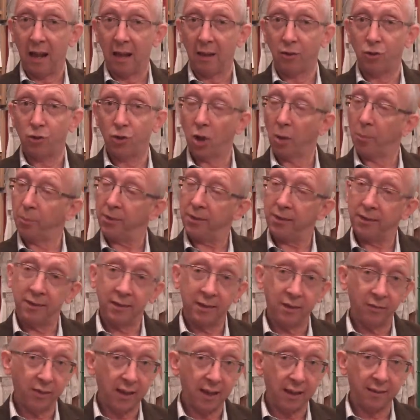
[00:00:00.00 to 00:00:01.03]
Shops didn't
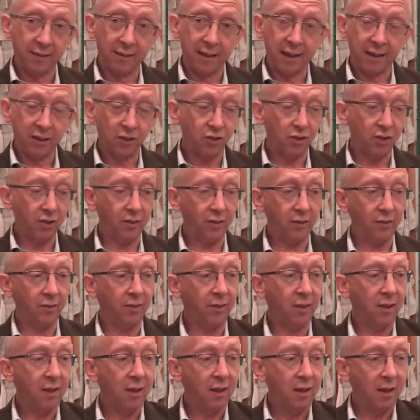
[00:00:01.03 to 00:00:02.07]
have gay sections.
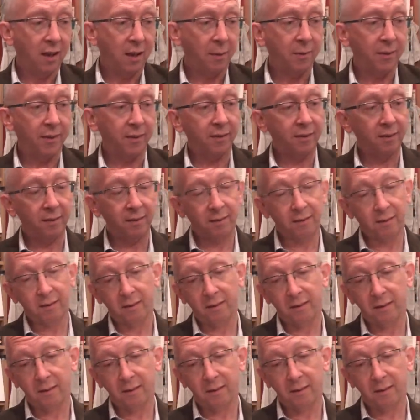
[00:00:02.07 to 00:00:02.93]
And this is